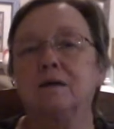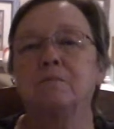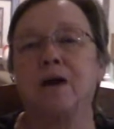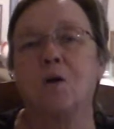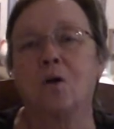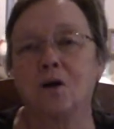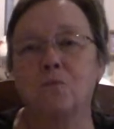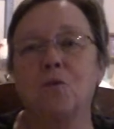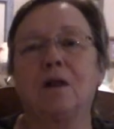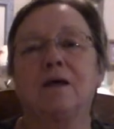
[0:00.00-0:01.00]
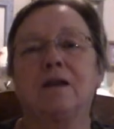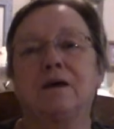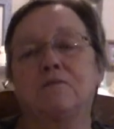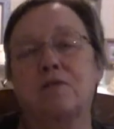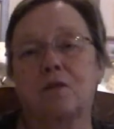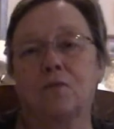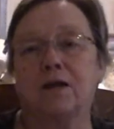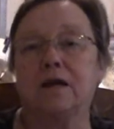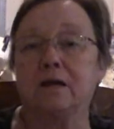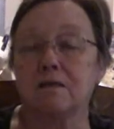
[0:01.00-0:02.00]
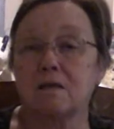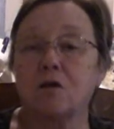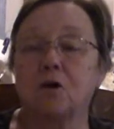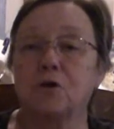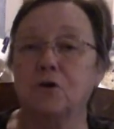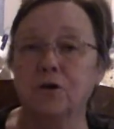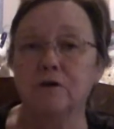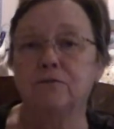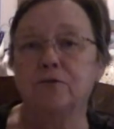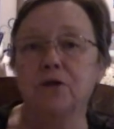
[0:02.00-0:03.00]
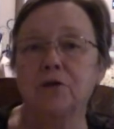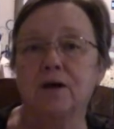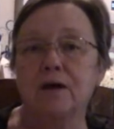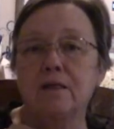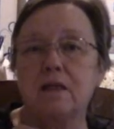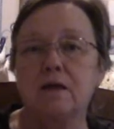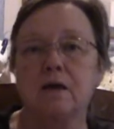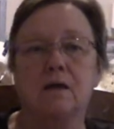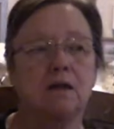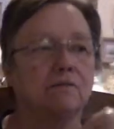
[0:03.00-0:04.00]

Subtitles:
get my arm well enough so that I can start cooking for you guys again.